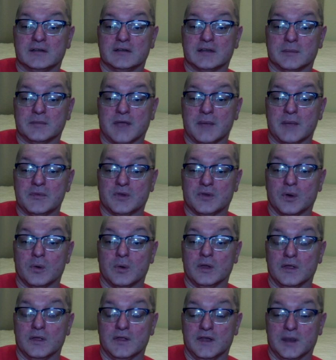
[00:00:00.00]
sometimes
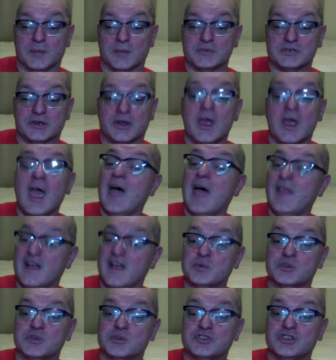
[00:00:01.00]
thrown in the dumpster. And
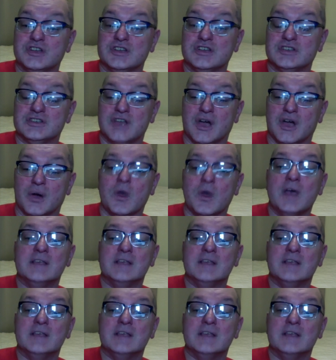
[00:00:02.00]
that's what you need to know.